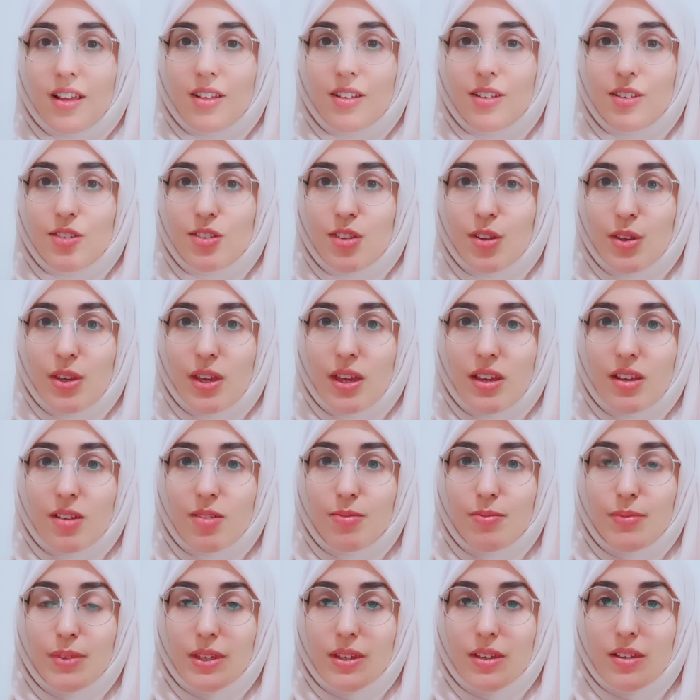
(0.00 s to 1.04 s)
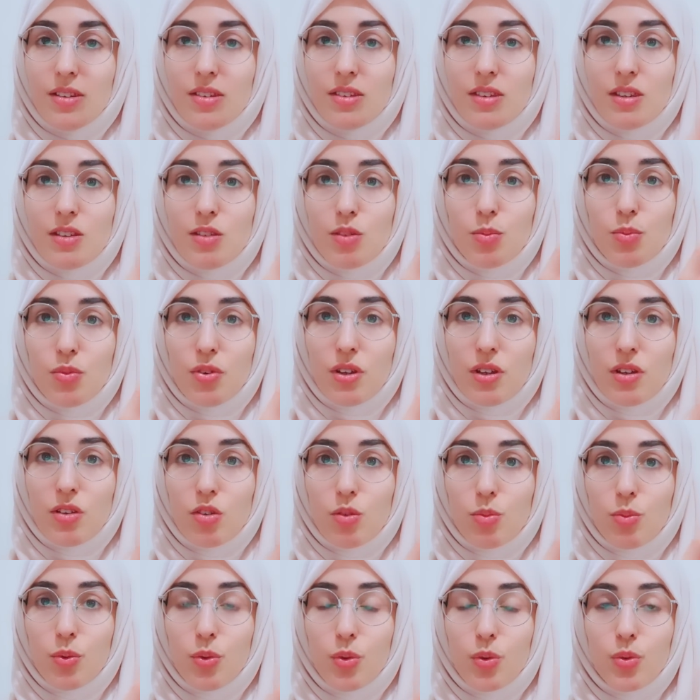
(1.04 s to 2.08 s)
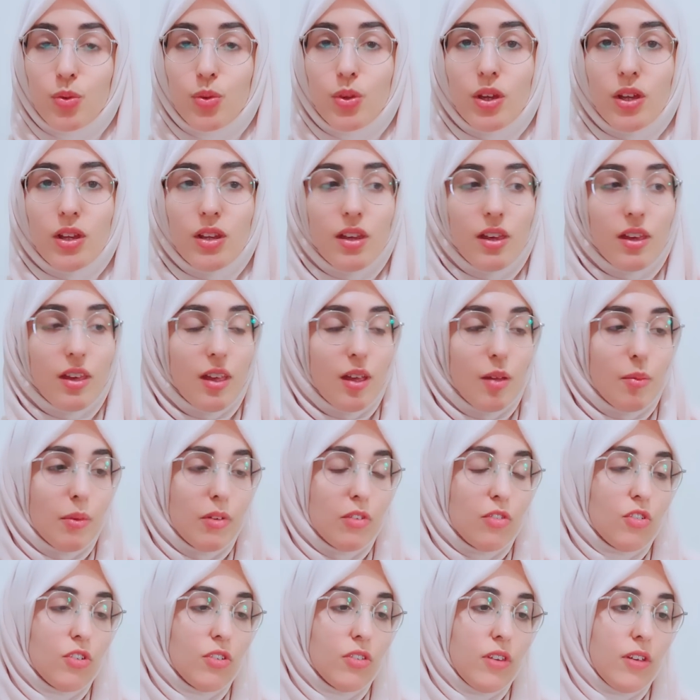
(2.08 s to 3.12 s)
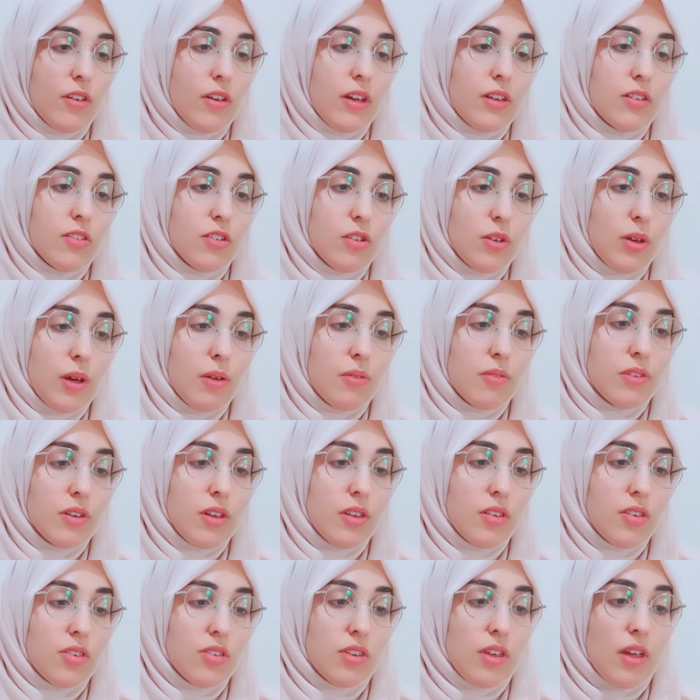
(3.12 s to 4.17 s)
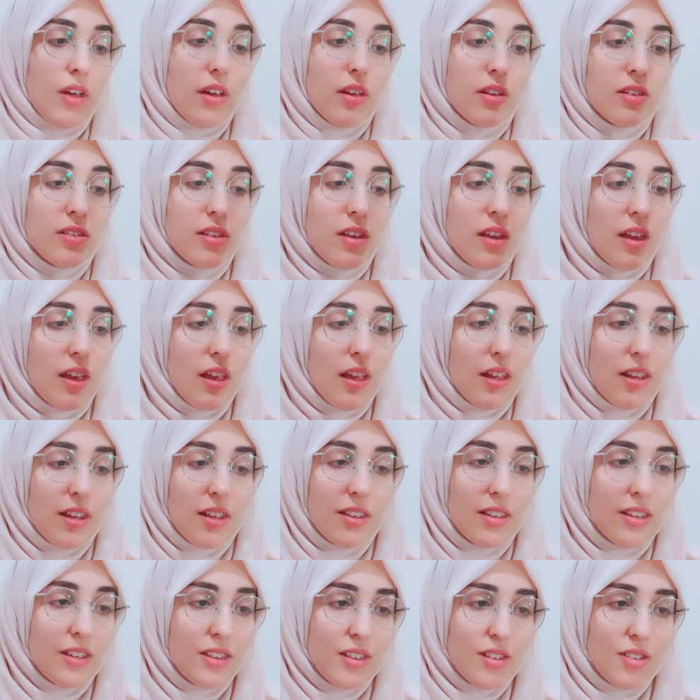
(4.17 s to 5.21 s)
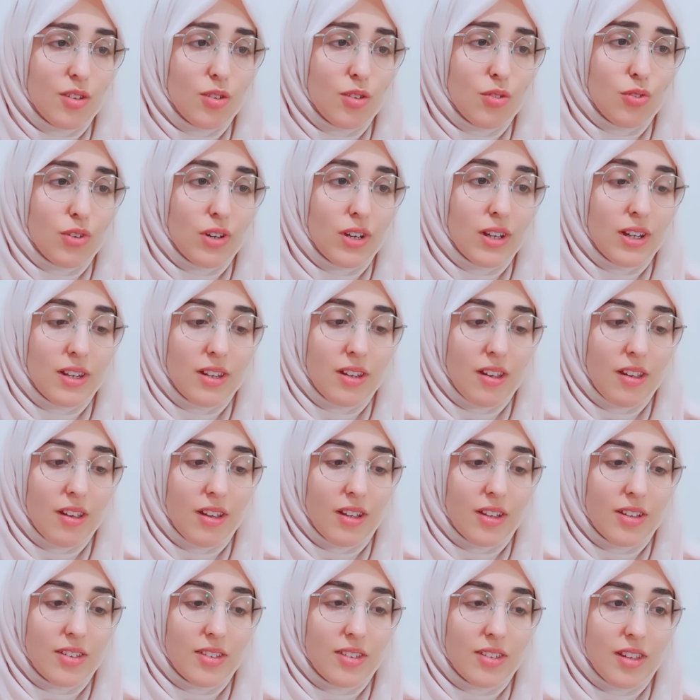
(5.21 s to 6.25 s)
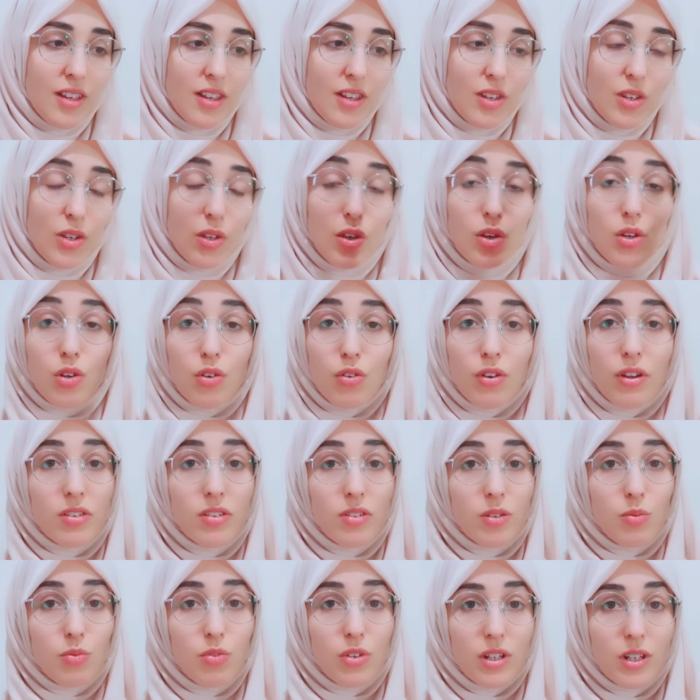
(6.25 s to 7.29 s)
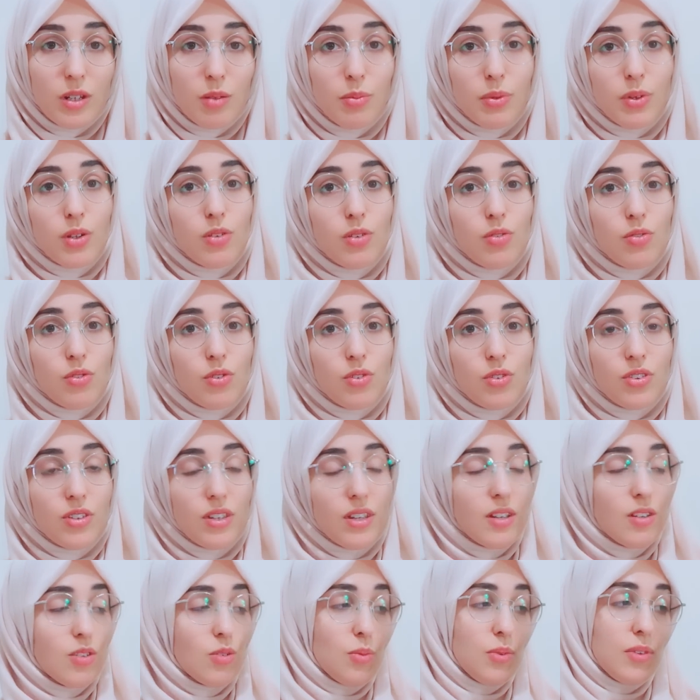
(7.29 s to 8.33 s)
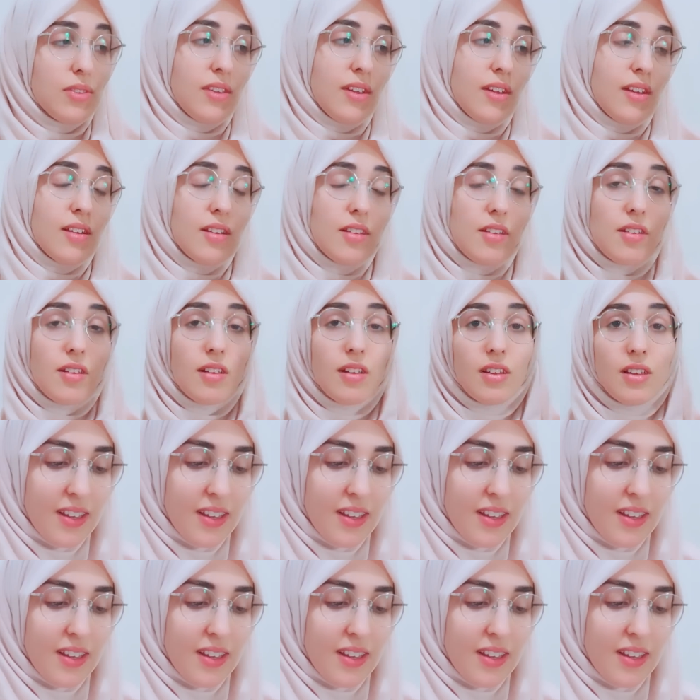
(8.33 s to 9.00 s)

So yeah, you can see it's pretty small. Like I mentioned, they do have another size, and I think this is really nice. You could create some really beautiful things with this.